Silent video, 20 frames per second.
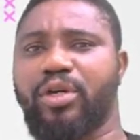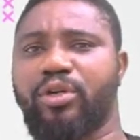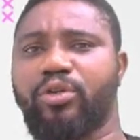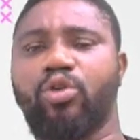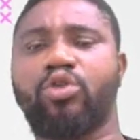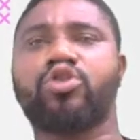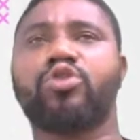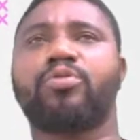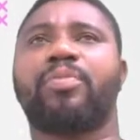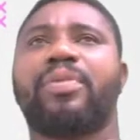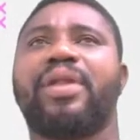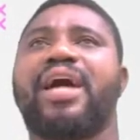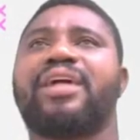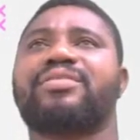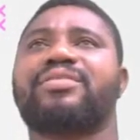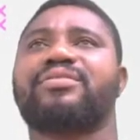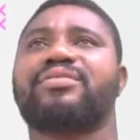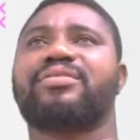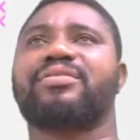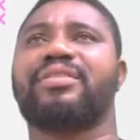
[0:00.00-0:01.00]
Those
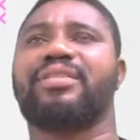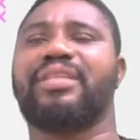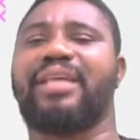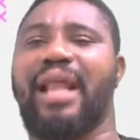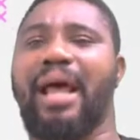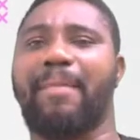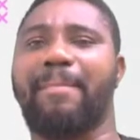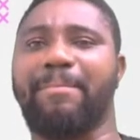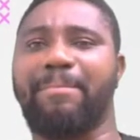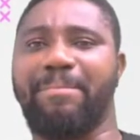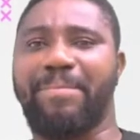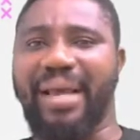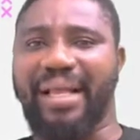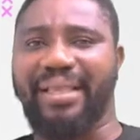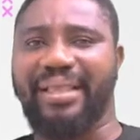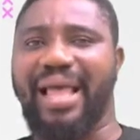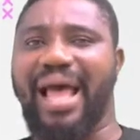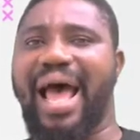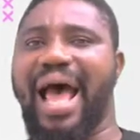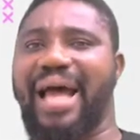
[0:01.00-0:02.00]
plants that are
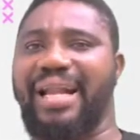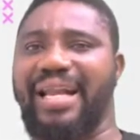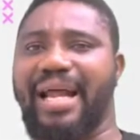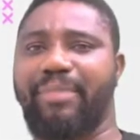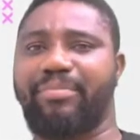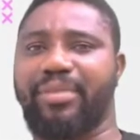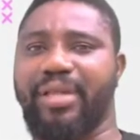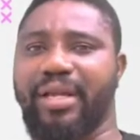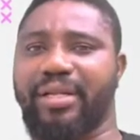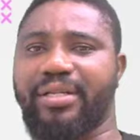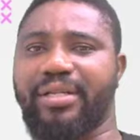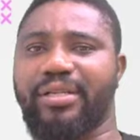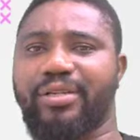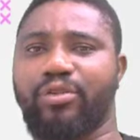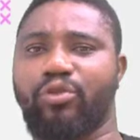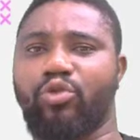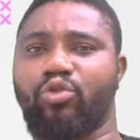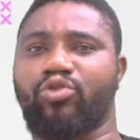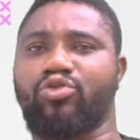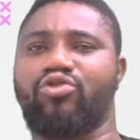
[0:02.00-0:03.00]
better adapted
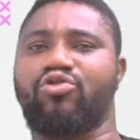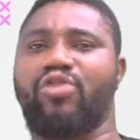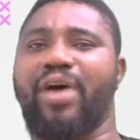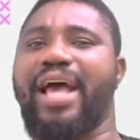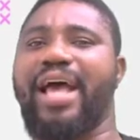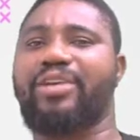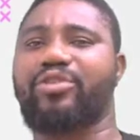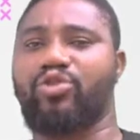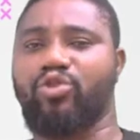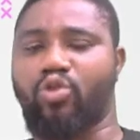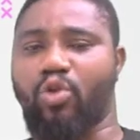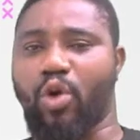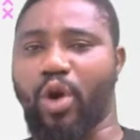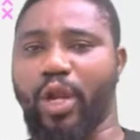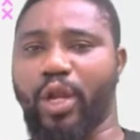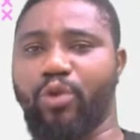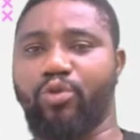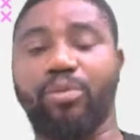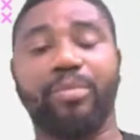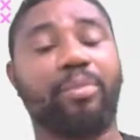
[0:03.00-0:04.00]
to drier
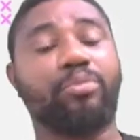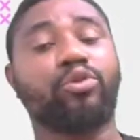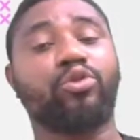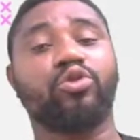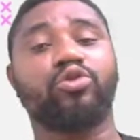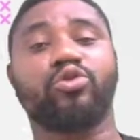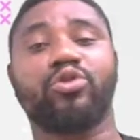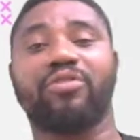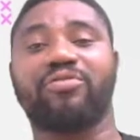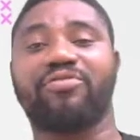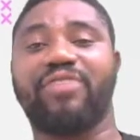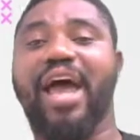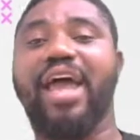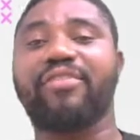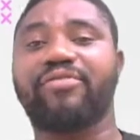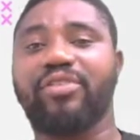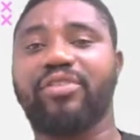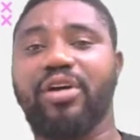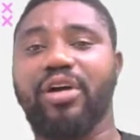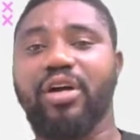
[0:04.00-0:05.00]
soil will be able to
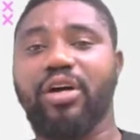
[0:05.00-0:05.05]
survive.